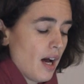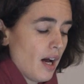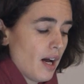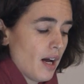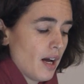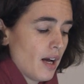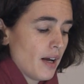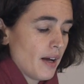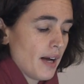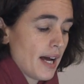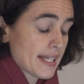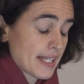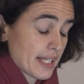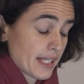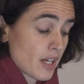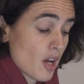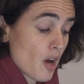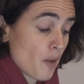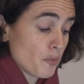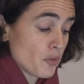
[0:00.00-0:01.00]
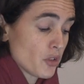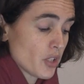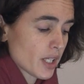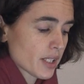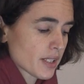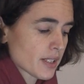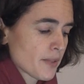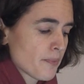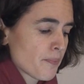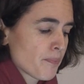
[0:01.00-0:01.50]
as an
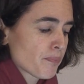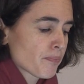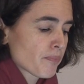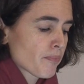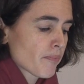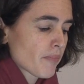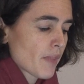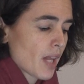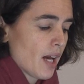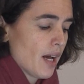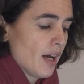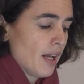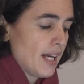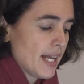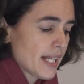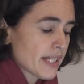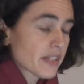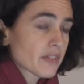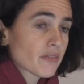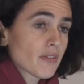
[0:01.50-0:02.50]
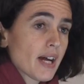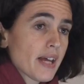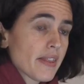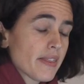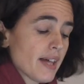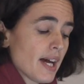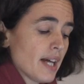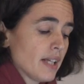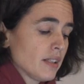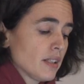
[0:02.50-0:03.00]
object. Let's try
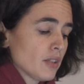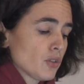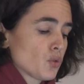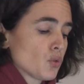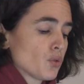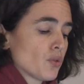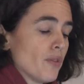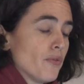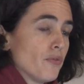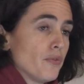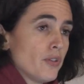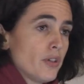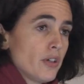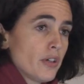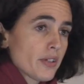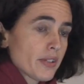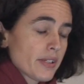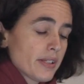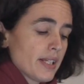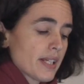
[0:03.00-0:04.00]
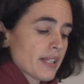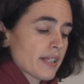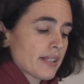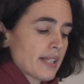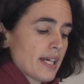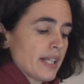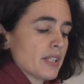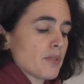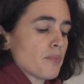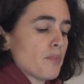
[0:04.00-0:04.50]
then to reverse the
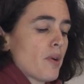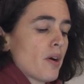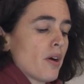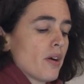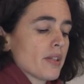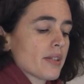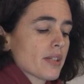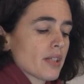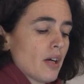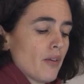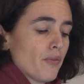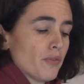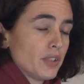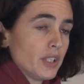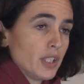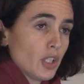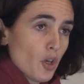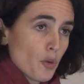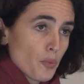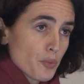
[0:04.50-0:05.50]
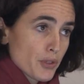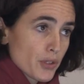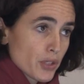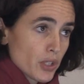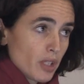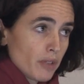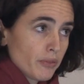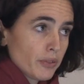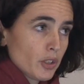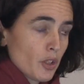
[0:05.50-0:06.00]
standpoints of the
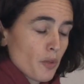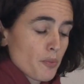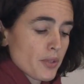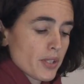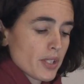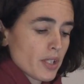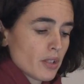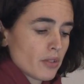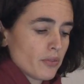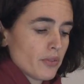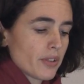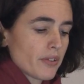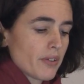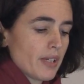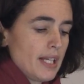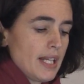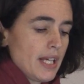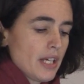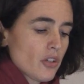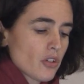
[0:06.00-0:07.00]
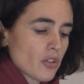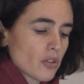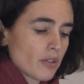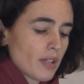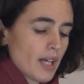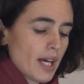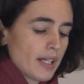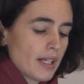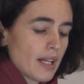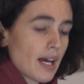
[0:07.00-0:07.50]
observed-observer
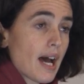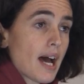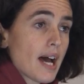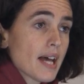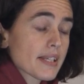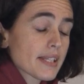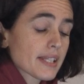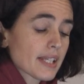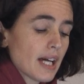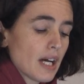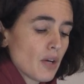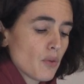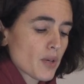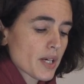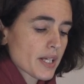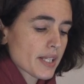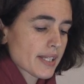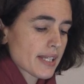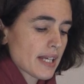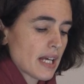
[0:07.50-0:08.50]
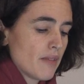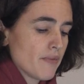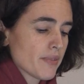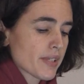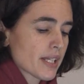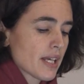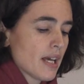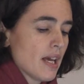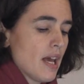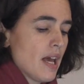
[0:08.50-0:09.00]
relation and ask
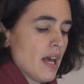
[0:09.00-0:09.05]
ourselves